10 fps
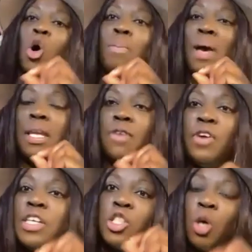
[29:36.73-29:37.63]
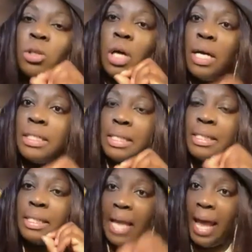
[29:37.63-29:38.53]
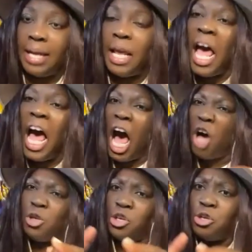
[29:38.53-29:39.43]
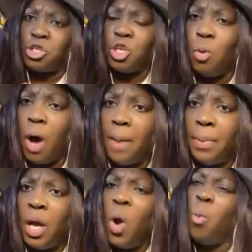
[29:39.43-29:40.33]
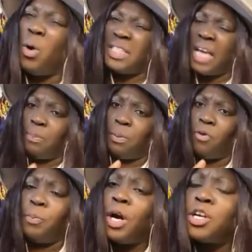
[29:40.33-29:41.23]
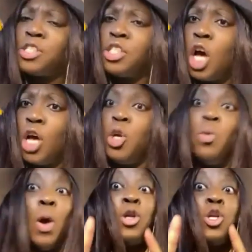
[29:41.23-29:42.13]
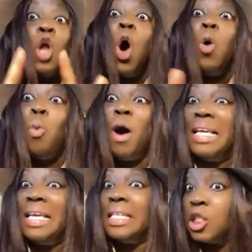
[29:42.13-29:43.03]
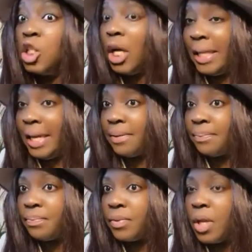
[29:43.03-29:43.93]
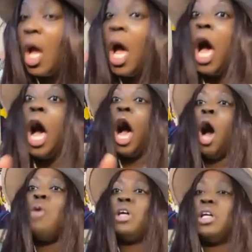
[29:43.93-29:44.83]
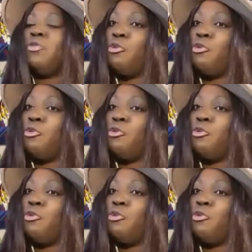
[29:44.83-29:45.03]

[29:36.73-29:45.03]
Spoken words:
many of us don't understand. How do you show up? What type of person are you when no one is looking? How good of a